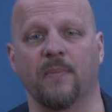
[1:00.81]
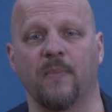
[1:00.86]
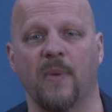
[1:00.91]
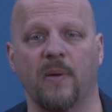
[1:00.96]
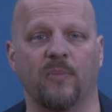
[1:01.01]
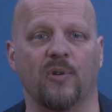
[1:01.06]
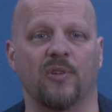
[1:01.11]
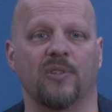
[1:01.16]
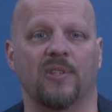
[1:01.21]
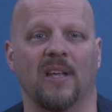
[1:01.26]

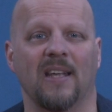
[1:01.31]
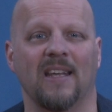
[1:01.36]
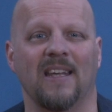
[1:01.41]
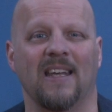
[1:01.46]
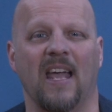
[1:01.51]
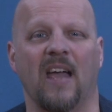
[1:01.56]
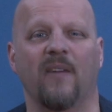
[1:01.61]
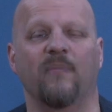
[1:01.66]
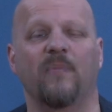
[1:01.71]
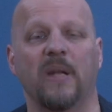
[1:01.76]
members
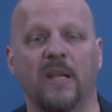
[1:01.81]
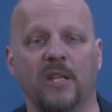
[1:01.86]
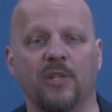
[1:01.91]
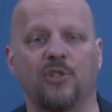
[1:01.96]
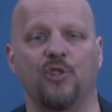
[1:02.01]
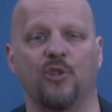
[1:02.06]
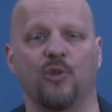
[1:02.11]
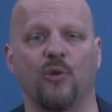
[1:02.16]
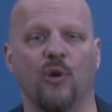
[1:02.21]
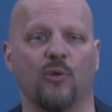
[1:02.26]
have been in
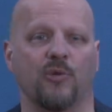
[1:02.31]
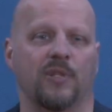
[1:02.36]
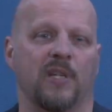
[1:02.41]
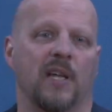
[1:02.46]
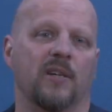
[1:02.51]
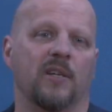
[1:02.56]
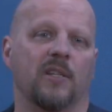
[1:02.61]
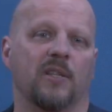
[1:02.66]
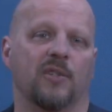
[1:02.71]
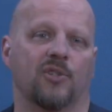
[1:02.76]
Juneau
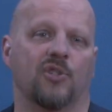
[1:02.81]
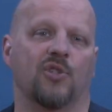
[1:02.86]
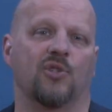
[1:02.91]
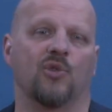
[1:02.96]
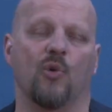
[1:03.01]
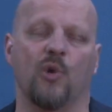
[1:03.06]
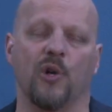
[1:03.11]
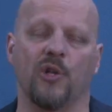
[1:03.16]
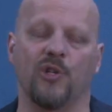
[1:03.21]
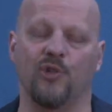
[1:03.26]
telling their
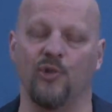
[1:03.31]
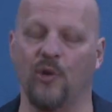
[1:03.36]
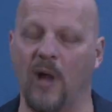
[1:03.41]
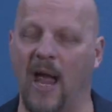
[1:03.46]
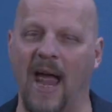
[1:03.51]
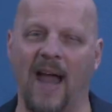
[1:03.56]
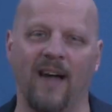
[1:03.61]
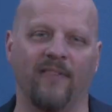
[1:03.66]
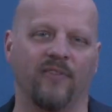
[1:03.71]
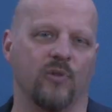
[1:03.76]
stories to
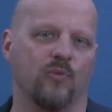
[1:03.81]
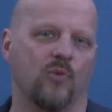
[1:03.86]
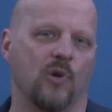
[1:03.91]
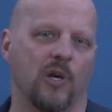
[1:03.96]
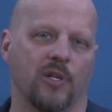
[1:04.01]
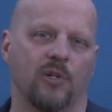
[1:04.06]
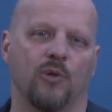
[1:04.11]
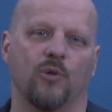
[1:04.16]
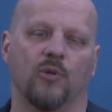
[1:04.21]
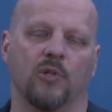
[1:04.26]

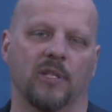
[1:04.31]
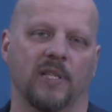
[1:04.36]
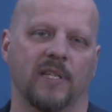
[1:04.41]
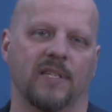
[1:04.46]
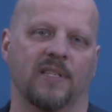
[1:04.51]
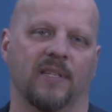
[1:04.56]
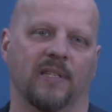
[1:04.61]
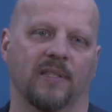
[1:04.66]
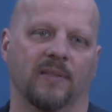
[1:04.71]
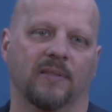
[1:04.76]
everyone who will
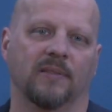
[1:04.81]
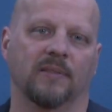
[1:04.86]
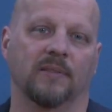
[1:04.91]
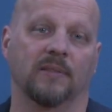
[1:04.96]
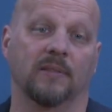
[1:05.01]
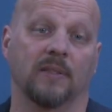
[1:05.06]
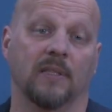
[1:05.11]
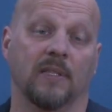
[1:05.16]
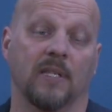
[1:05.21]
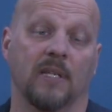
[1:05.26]
listen.
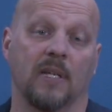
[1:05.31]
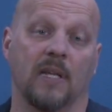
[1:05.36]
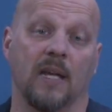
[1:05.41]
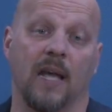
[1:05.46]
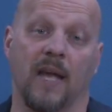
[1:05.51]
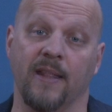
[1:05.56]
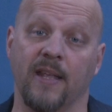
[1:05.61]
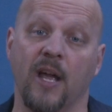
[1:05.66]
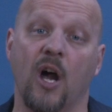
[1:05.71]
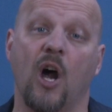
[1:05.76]

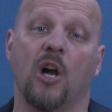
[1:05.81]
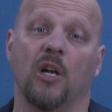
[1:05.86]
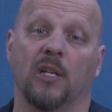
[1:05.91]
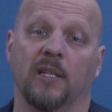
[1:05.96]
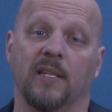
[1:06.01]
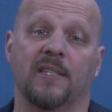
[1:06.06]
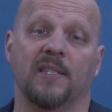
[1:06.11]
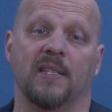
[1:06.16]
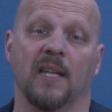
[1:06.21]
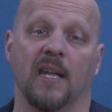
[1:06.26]
And they are
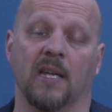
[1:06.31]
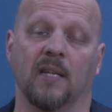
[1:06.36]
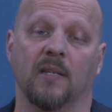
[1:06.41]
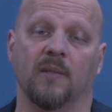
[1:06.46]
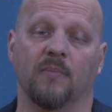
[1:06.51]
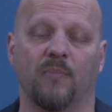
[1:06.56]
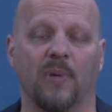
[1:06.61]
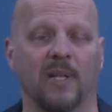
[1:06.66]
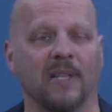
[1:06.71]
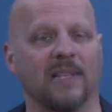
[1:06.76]
listening,
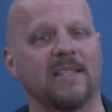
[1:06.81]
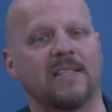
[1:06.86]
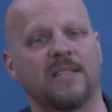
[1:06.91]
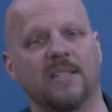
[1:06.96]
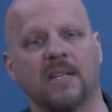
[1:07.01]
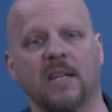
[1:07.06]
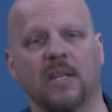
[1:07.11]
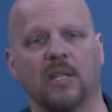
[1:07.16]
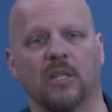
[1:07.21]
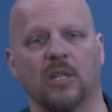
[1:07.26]
but
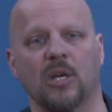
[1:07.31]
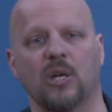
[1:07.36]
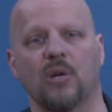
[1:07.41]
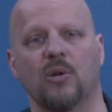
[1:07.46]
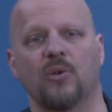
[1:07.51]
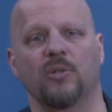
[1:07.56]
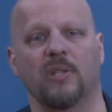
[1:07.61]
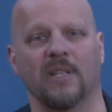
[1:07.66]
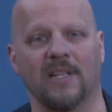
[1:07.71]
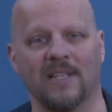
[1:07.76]
listening
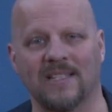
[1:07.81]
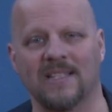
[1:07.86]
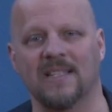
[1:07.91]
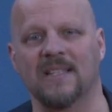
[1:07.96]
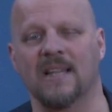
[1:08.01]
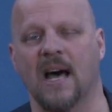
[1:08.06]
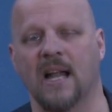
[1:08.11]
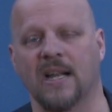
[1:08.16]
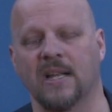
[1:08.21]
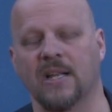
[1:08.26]
alone is
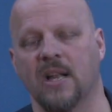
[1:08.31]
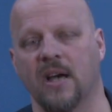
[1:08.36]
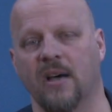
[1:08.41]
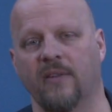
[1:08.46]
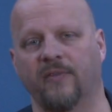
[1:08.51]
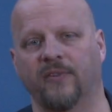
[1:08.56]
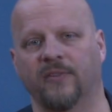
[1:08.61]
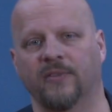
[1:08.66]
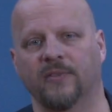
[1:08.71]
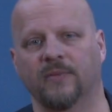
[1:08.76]
not
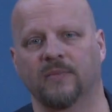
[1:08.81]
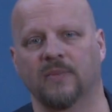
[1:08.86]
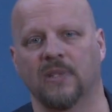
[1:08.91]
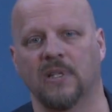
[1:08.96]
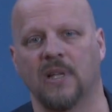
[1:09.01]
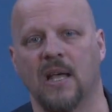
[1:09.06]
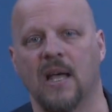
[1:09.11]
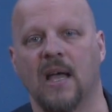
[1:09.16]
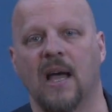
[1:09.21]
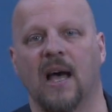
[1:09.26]
enough.
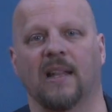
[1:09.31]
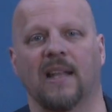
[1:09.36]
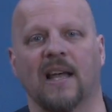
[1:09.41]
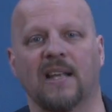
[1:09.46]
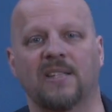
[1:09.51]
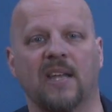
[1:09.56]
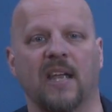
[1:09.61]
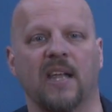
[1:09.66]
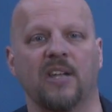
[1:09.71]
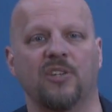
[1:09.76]

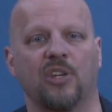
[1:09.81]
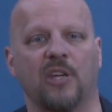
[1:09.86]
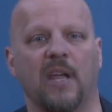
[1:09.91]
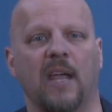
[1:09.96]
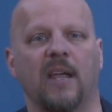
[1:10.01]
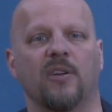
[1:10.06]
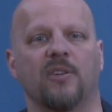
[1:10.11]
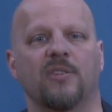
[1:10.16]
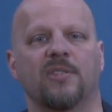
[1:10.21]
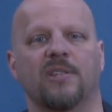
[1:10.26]
Alaska
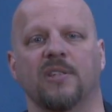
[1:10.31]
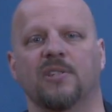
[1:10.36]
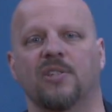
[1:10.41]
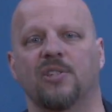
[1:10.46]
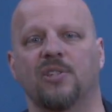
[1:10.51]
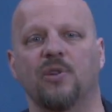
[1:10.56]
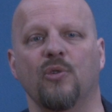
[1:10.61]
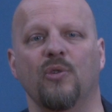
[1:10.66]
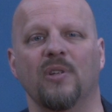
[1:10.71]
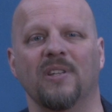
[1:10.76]
educators and
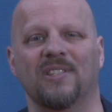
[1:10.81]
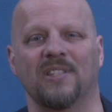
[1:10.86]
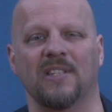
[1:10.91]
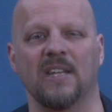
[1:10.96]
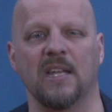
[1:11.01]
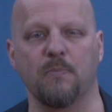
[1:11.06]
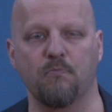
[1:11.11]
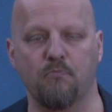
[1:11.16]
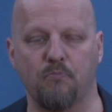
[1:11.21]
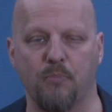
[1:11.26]
students
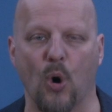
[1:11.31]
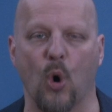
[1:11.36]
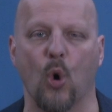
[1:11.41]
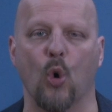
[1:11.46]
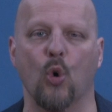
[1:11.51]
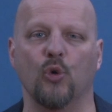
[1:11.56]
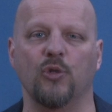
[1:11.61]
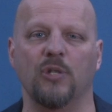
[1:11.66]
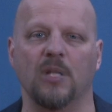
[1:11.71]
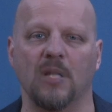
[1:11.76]
need
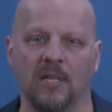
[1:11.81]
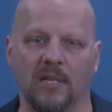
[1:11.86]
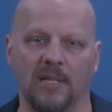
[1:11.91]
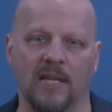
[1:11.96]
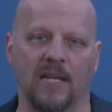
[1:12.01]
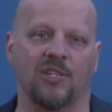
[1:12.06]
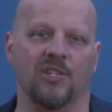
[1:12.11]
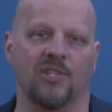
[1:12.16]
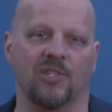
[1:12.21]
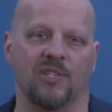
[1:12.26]
bold
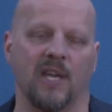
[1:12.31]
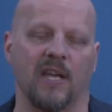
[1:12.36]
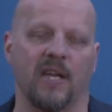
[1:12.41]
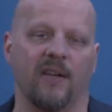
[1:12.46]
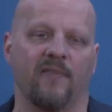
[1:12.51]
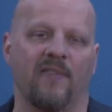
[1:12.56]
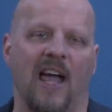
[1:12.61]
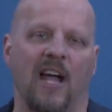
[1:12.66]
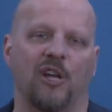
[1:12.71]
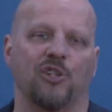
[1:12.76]

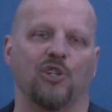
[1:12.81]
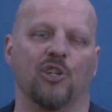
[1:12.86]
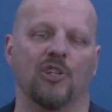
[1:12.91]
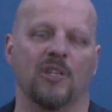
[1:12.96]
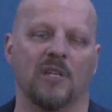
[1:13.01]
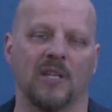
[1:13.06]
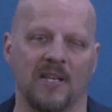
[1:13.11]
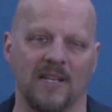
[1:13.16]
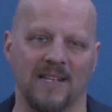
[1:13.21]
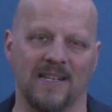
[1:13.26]
legislative
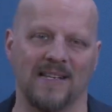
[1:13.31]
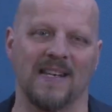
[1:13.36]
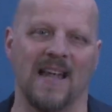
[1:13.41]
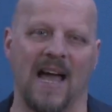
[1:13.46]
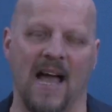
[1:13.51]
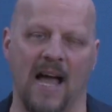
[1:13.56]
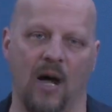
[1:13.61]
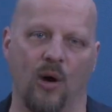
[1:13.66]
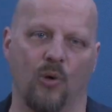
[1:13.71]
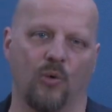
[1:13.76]
action
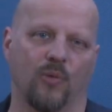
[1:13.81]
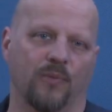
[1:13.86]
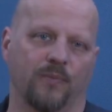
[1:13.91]
now.